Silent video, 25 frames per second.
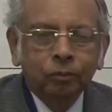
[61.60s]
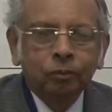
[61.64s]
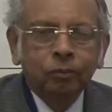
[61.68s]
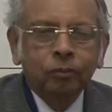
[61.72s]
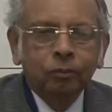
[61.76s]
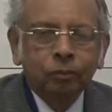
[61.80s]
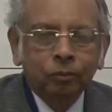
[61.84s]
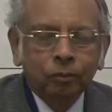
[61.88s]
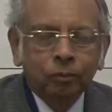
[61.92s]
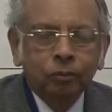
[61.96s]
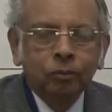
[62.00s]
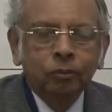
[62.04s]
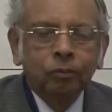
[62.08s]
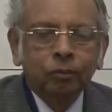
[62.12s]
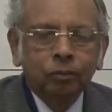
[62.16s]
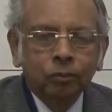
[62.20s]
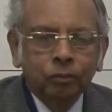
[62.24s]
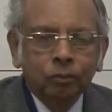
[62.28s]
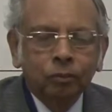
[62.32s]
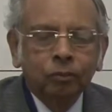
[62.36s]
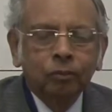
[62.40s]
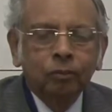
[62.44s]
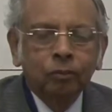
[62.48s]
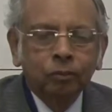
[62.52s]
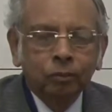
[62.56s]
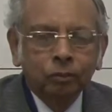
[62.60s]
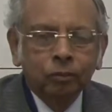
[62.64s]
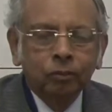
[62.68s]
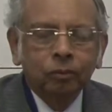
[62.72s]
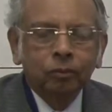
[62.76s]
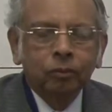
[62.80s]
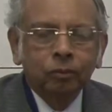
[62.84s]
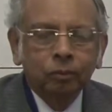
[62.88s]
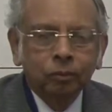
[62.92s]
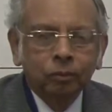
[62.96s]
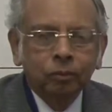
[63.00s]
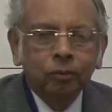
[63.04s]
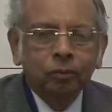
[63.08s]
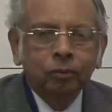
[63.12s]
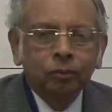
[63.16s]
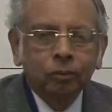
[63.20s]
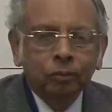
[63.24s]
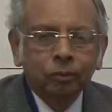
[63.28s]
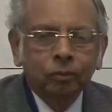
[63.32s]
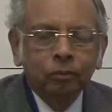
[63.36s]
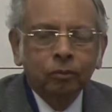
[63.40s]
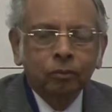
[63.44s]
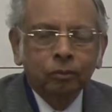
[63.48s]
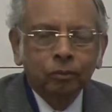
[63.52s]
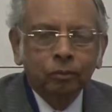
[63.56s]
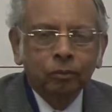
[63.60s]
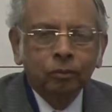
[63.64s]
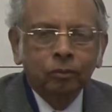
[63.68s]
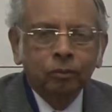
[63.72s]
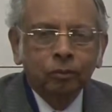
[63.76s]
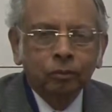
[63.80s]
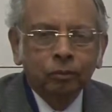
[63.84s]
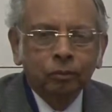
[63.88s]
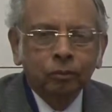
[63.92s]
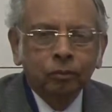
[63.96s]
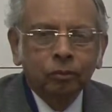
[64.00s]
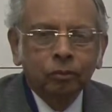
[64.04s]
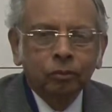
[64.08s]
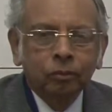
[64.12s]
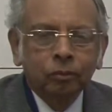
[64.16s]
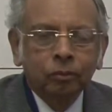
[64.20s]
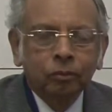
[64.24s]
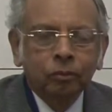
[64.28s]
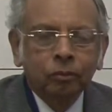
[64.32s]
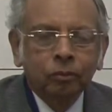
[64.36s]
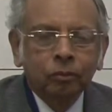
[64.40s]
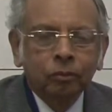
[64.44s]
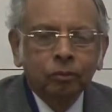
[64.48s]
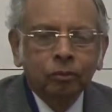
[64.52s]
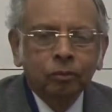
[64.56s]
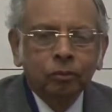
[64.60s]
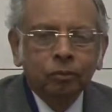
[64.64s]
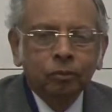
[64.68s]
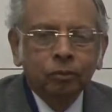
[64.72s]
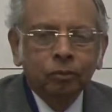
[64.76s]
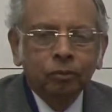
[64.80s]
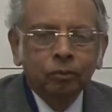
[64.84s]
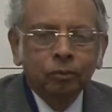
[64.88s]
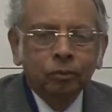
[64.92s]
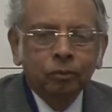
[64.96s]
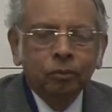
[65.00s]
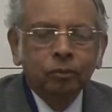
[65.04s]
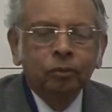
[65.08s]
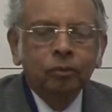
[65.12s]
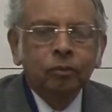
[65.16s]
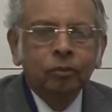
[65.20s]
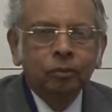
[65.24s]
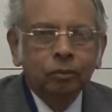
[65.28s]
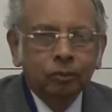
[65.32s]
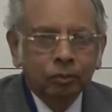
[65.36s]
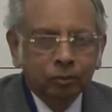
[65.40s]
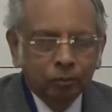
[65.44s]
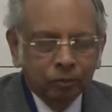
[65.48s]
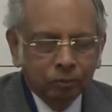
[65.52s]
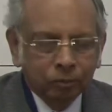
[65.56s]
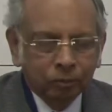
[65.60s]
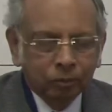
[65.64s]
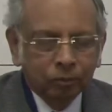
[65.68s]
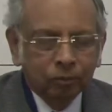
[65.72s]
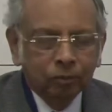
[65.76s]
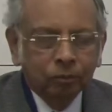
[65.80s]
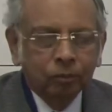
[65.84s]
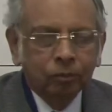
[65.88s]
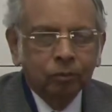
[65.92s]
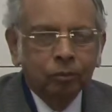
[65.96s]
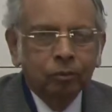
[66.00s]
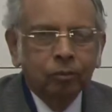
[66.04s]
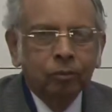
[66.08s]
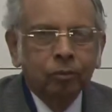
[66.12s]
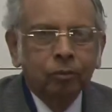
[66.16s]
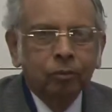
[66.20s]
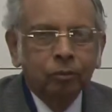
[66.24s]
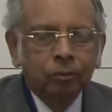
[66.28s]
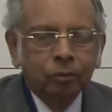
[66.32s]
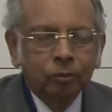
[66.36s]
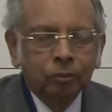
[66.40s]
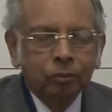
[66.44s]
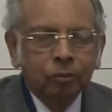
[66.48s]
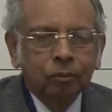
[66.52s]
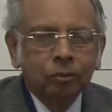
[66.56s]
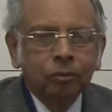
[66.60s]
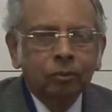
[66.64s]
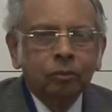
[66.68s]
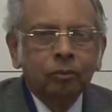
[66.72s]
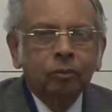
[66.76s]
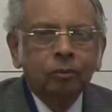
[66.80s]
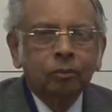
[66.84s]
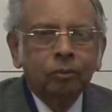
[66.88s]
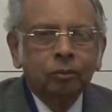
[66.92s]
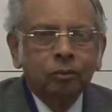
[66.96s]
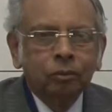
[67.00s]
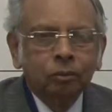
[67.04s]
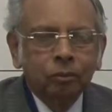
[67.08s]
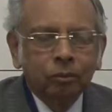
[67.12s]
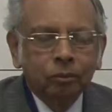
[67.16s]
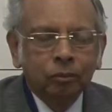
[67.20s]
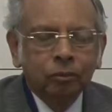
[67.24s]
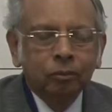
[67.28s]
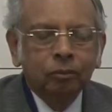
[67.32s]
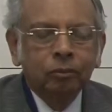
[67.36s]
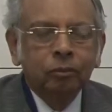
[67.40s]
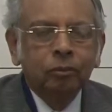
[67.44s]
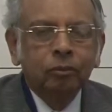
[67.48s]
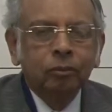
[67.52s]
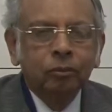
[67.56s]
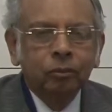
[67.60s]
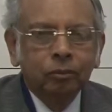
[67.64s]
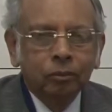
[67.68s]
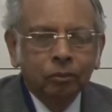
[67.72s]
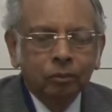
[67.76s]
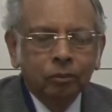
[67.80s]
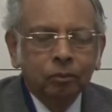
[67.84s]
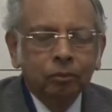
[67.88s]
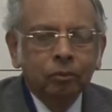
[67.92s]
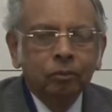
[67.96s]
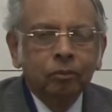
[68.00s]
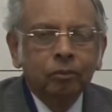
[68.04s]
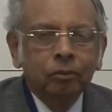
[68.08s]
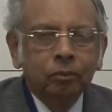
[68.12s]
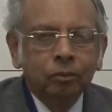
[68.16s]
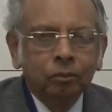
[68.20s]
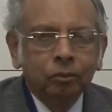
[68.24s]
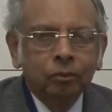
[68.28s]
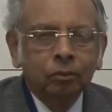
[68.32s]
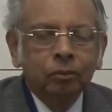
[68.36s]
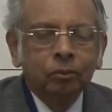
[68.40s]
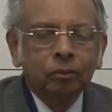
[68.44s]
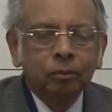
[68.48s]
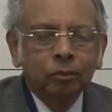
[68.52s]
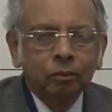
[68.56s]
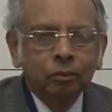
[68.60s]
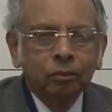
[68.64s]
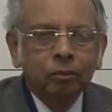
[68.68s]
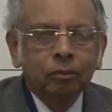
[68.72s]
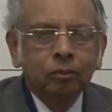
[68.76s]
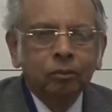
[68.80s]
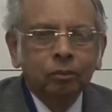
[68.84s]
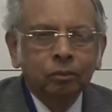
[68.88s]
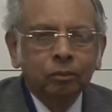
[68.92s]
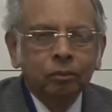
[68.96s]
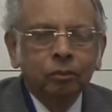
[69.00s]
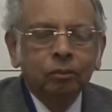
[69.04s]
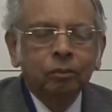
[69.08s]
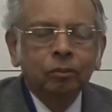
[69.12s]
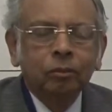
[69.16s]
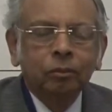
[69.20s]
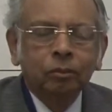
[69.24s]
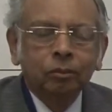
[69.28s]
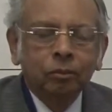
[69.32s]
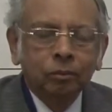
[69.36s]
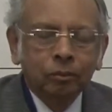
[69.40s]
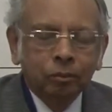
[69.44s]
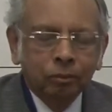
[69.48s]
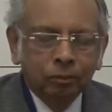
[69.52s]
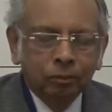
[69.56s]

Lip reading: No words are spoken by the person on screen.